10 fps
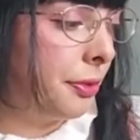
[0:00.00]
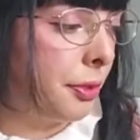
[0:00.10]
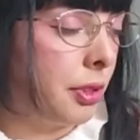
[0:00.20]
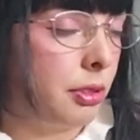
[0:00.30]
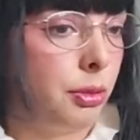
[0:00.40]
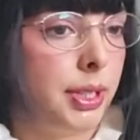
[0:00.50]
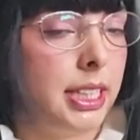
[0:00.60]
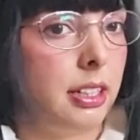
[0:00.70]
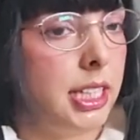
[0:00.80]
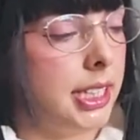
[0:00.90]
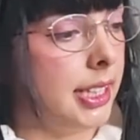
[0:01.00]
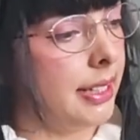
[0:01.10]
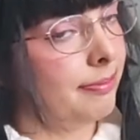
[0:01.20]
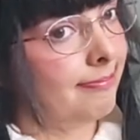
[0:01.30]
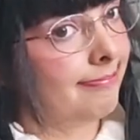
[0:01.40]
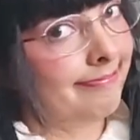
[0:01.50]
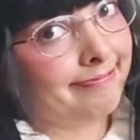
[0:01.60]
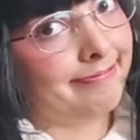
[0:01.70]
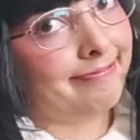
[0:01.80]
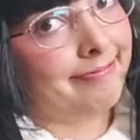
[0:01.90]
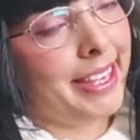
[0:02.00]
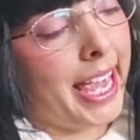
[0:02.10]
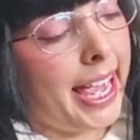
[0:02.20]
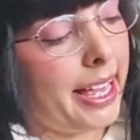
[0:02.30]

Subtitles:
worn Sweet Lolita. Yay.